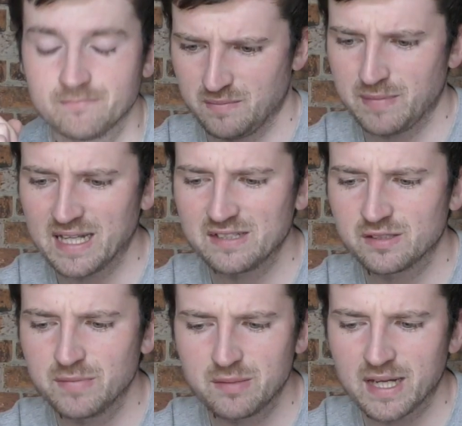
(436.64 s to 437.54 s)
Mallets
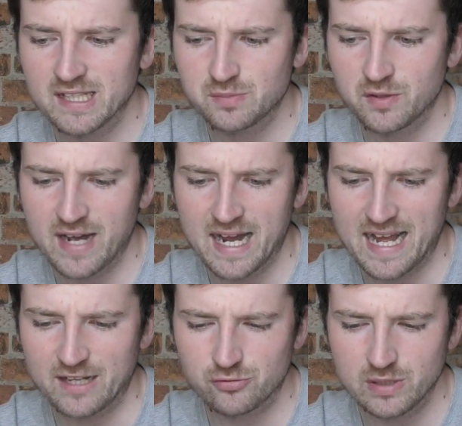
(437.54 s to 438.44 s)
and mid-mallets provide
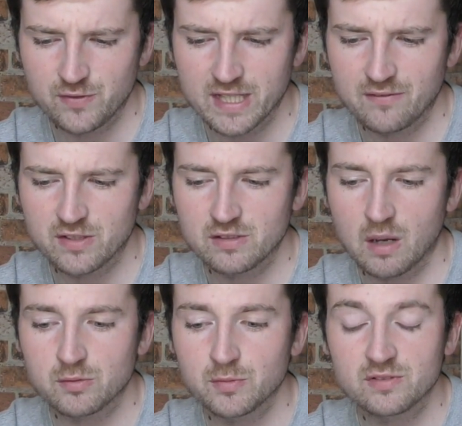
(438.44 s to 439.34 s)
extreme forgiveness and
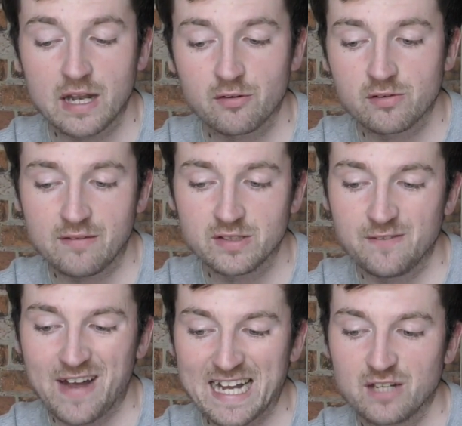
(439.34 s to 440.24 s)
optimal centre of gravity
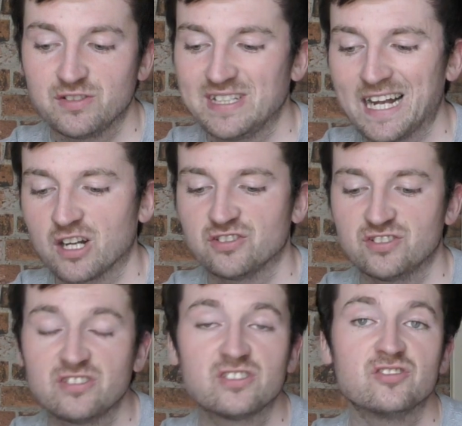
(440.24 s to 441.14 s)
for accuracy and
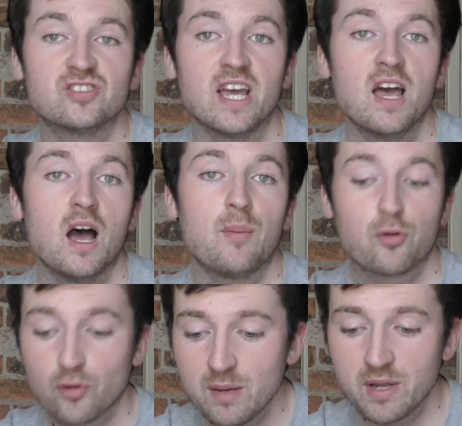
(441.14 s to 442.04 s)
consistency. A
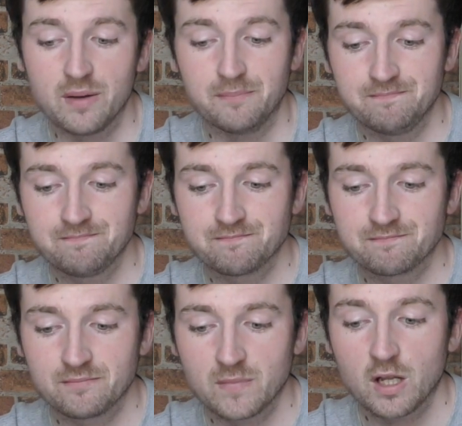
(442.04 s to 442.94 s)
premium
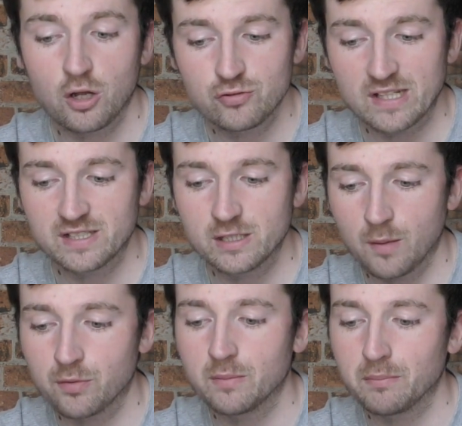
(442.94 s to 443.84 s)
contrasting
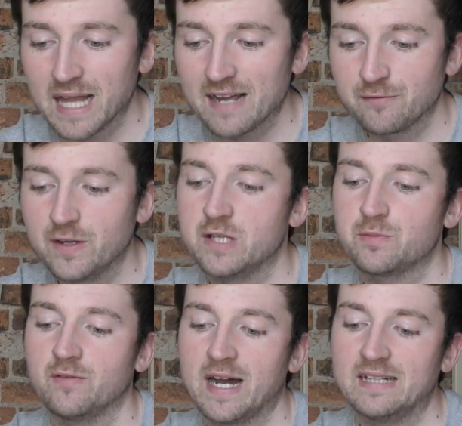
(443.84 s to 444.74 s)
copper and black finish
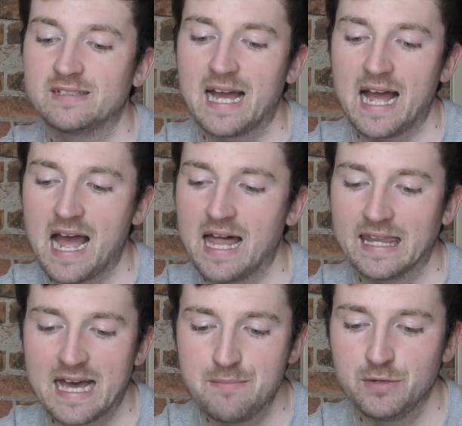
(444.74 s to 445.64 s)
provides
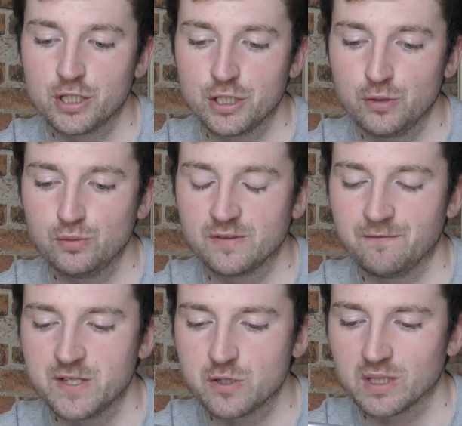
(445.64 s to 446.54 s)
alignment cues
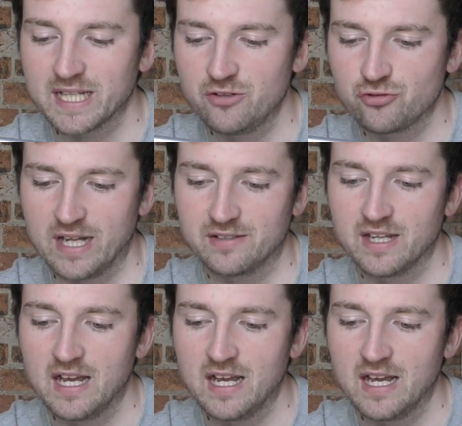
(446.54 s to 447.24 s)
and visual interest.